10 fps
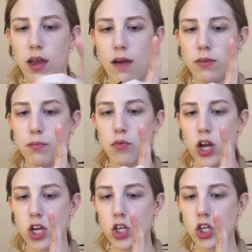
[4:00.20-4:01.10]
we have the
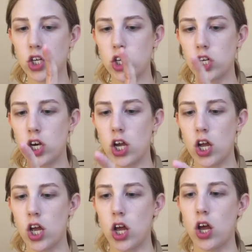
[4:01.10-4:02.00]
brush,
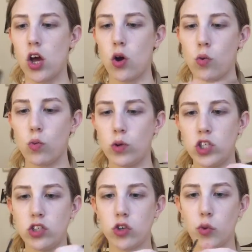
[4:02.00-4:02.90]

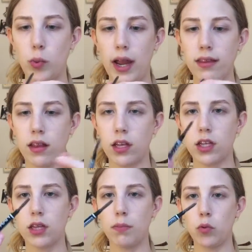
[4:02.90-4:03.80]
which is great, a little
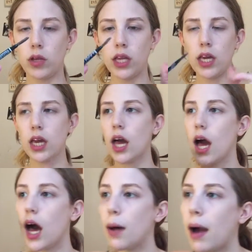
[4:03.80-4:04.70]
spoolie.
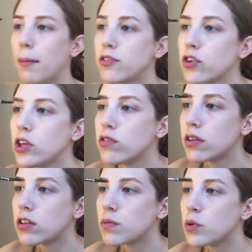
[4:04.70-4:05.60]
I'm just gonna use a
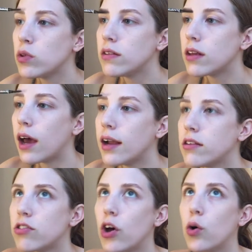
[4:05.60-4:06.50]
little spoolie side,
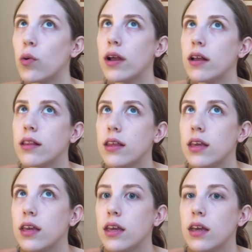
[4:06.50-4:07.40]
so
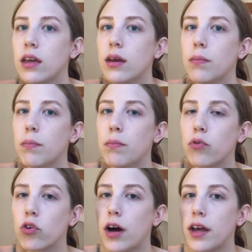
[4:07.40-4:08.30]
the
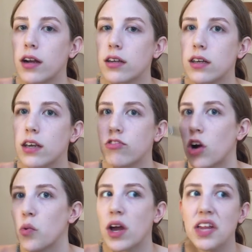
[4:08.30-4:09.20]
product is
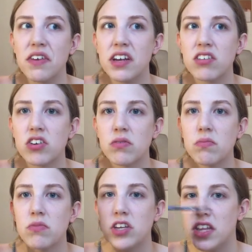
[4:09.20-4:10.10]
not relevant
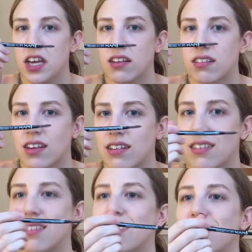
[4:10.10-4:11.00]
to this
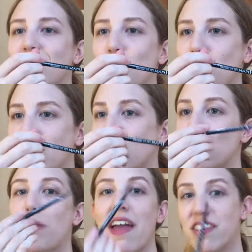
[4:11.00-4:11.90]
because you can
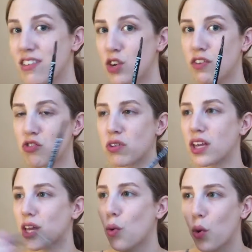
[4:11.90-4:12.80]
just buy these
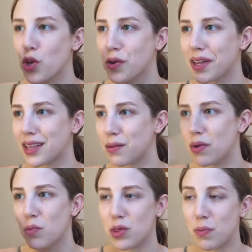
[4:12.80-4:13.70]
individually or you can get them
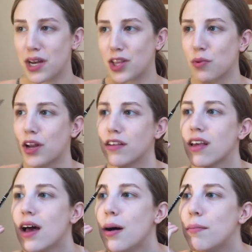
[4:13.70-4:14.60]
with many other products,
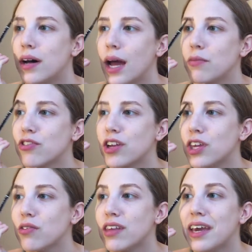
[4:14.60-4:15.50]
but I'm just gonna
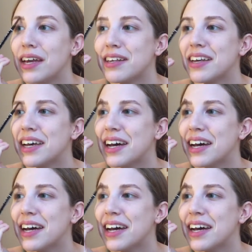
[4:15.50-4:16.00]
use it.